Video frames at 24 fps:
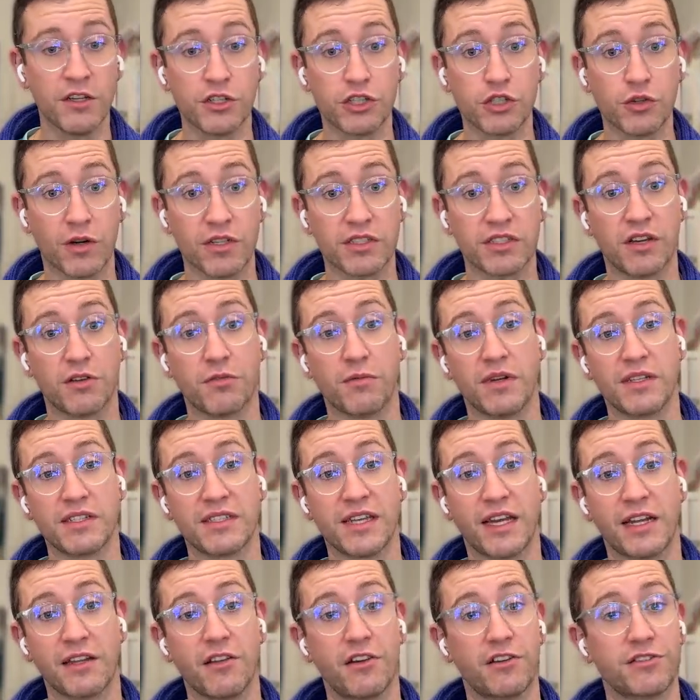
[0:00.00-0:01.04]
Shorts on one
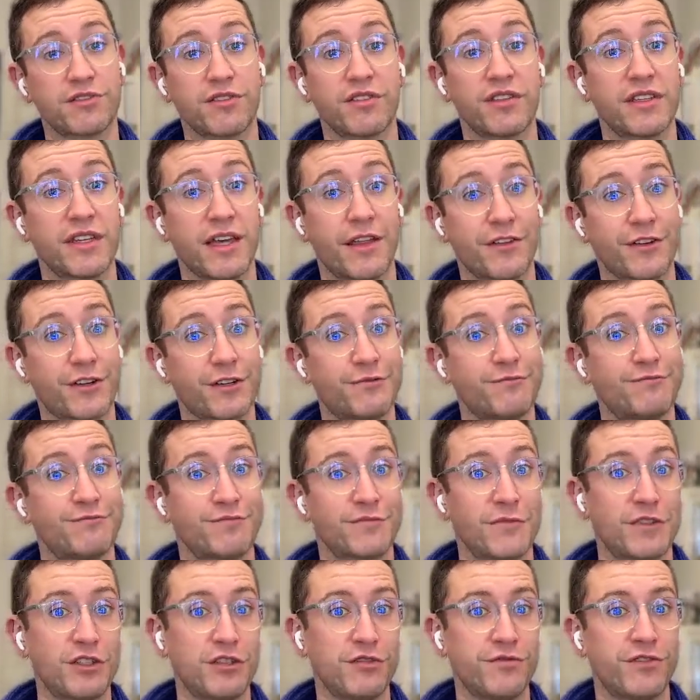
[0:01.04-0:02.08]
side, longs on the other,
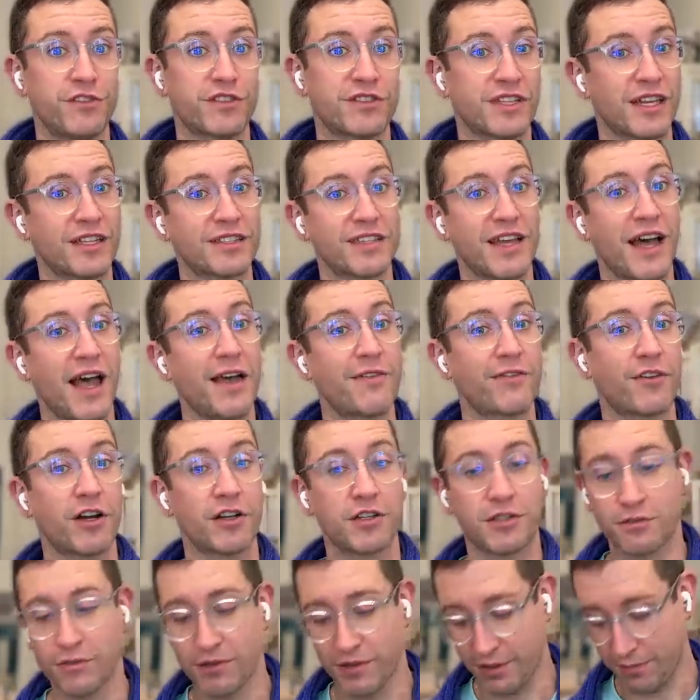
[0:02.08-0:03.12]
2 full sets. I've got
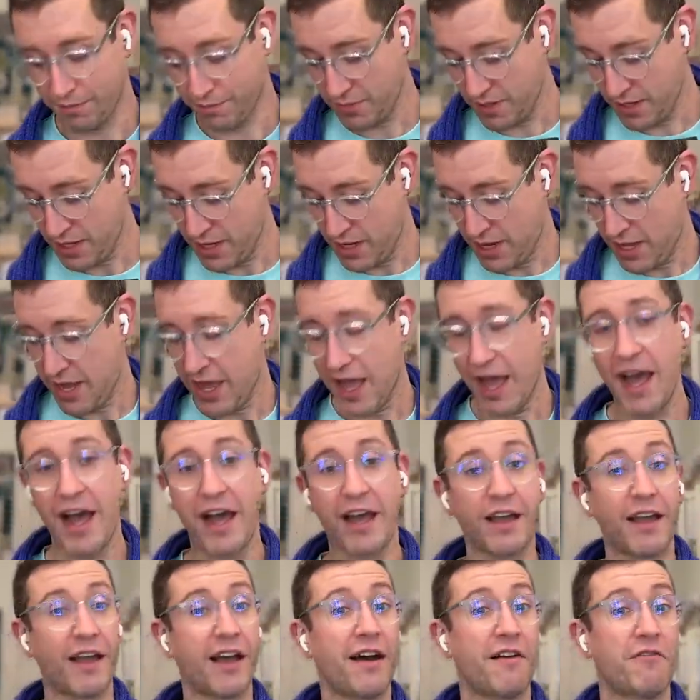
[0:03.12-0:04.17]
2 of them.
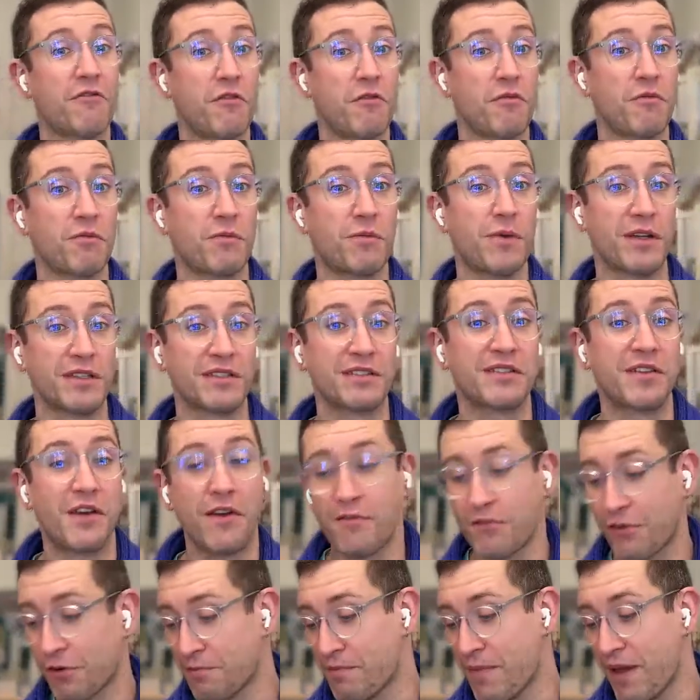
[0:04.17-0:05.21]
One
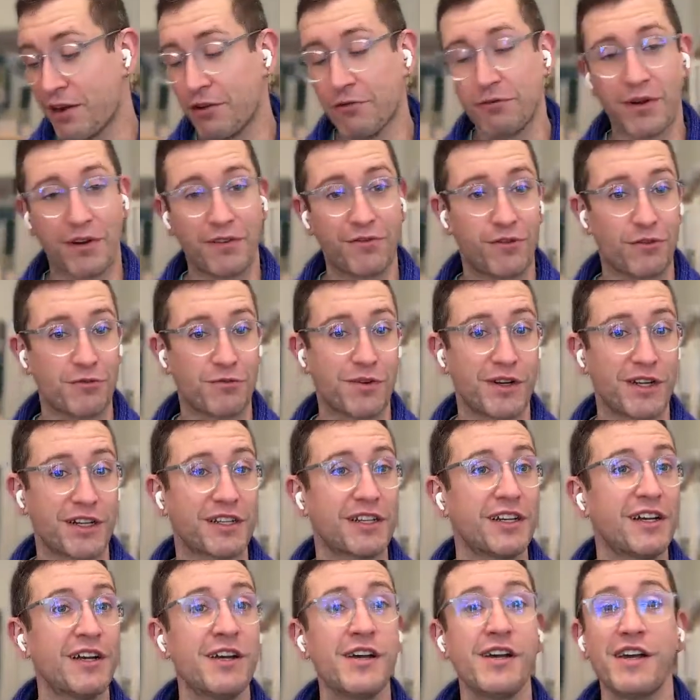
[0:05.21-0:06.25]
for metal, one for wood.
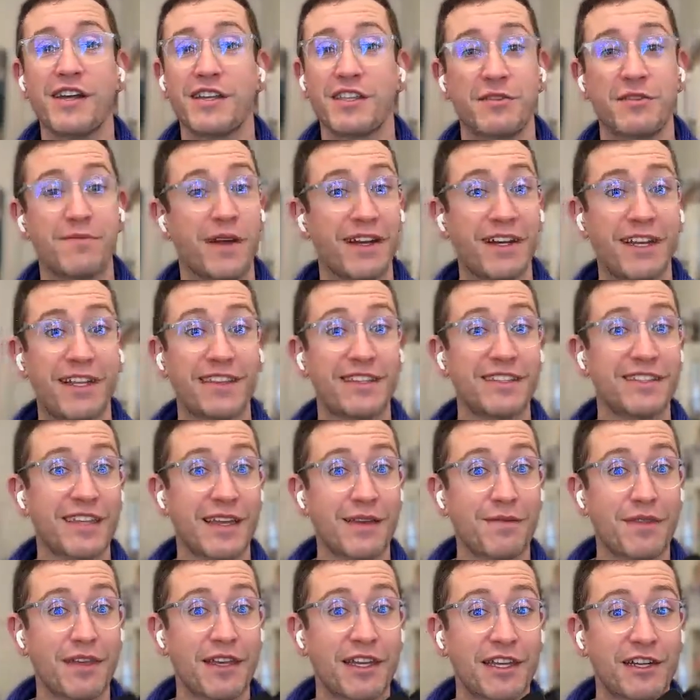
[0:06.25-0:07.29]
You might need the
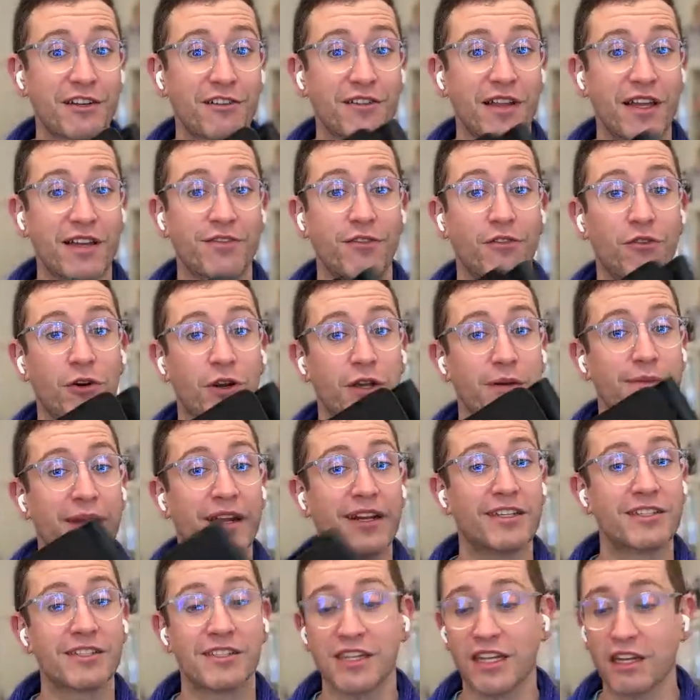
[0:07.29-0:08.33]
same thing in your life, or you might
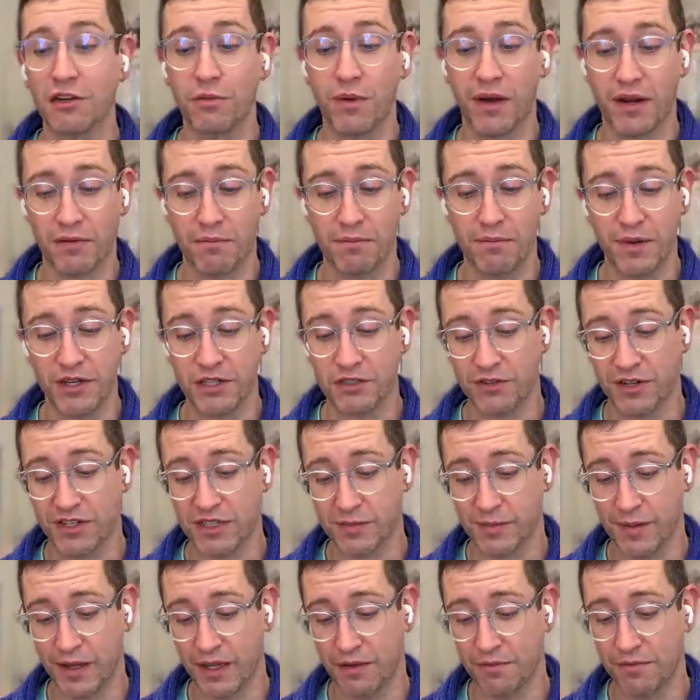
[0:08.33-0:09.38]
just need one. But
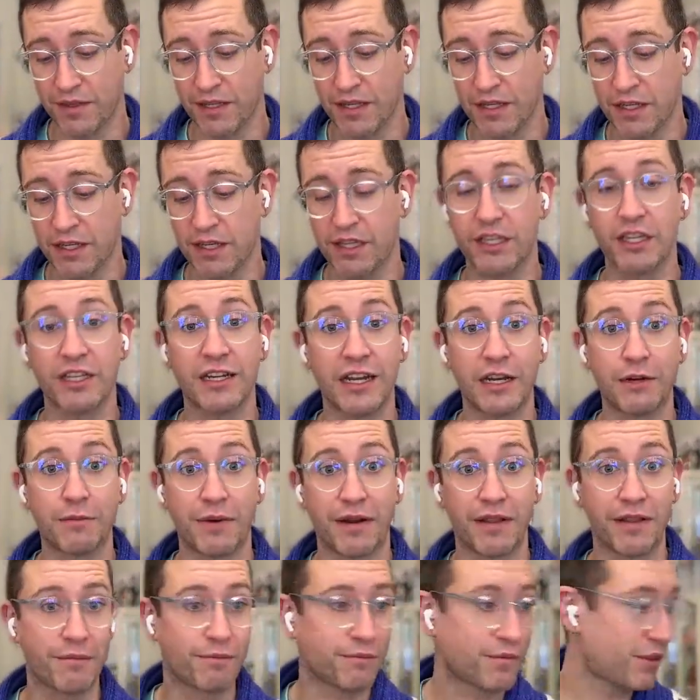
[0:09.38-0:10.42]
trust me, you need one
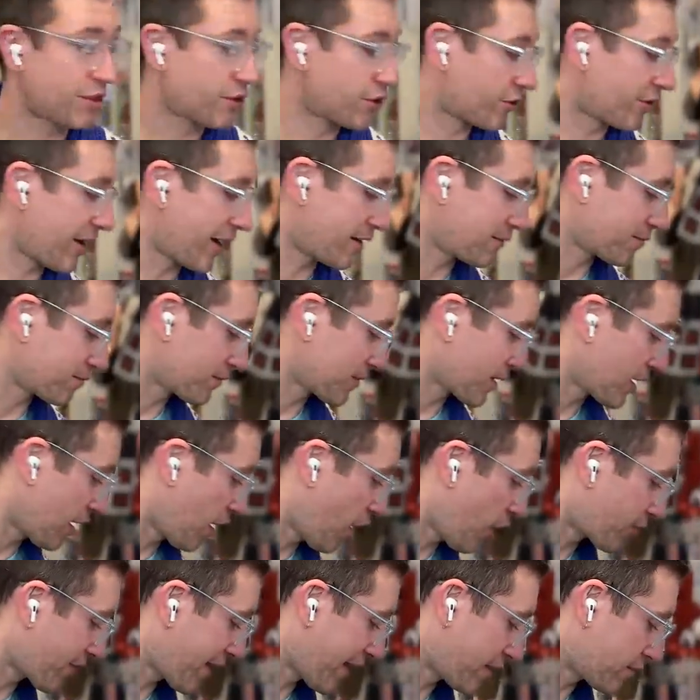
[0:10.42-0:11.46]
of them. They're great.
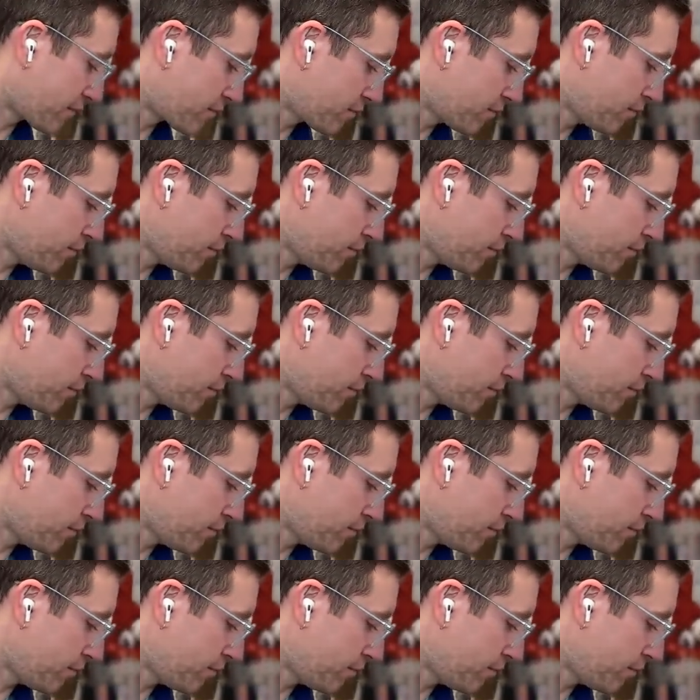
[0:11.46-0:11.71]
All right.